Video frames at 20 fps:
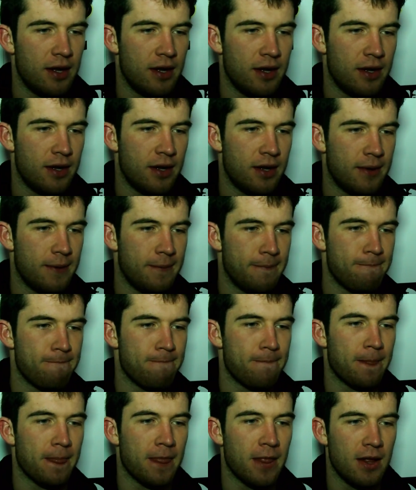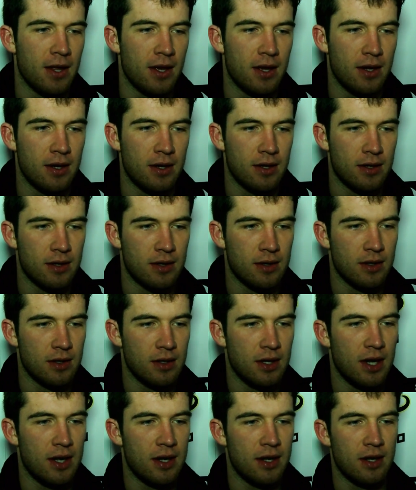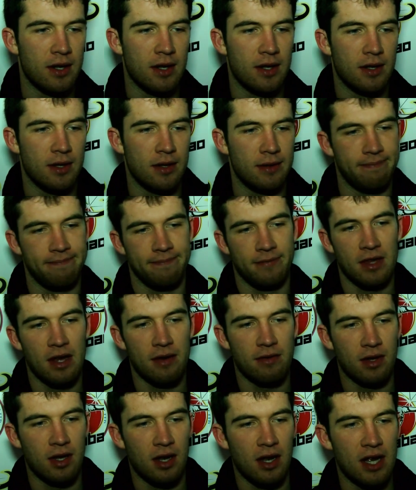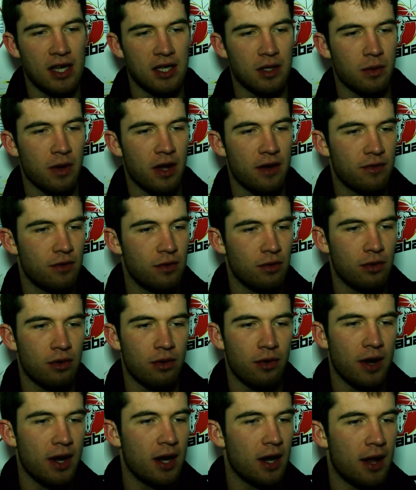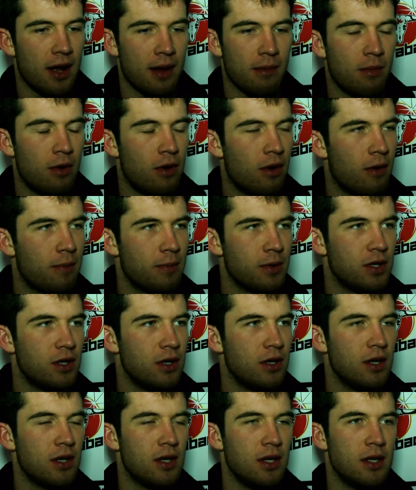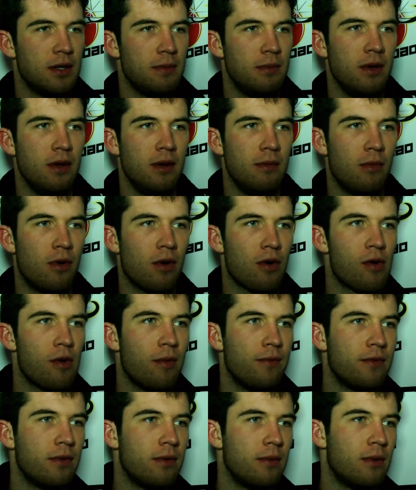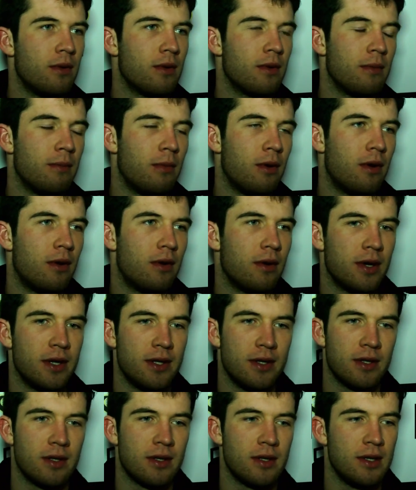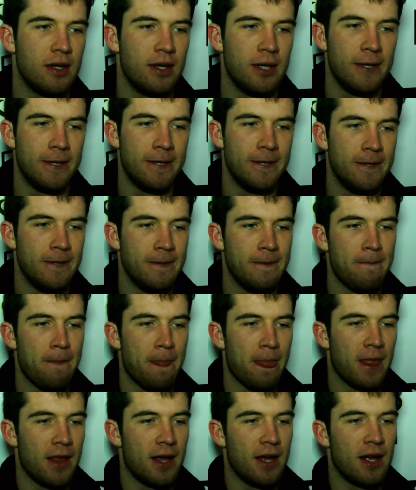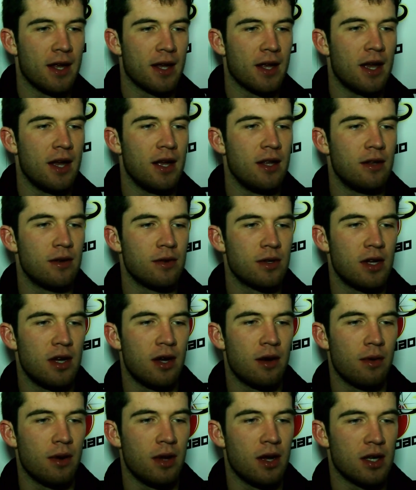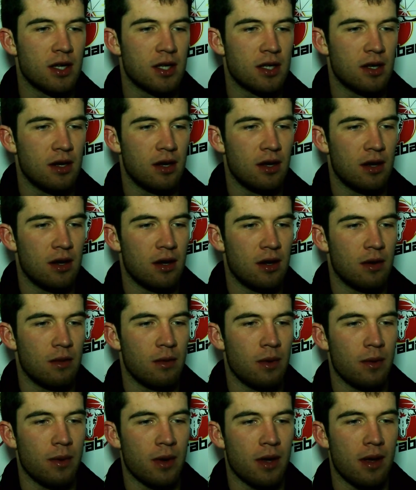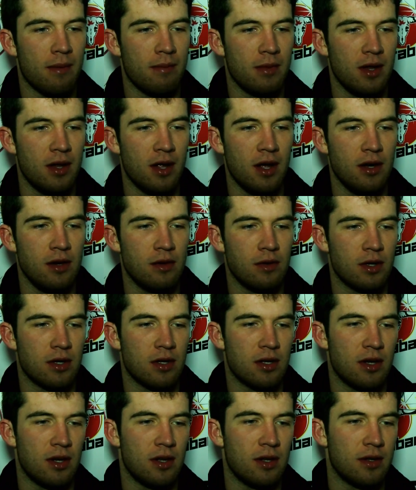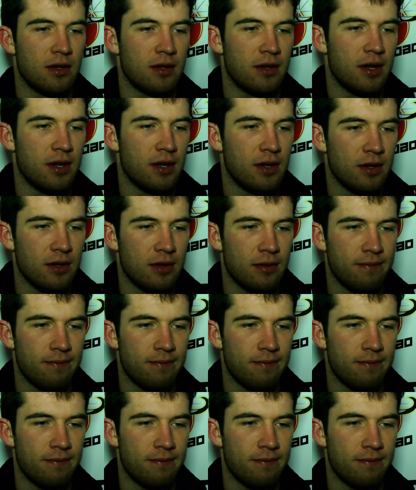then nevertheless we have to create like more opportunities, be more comfortable on the ball and get in those areas where we can be dangerous, and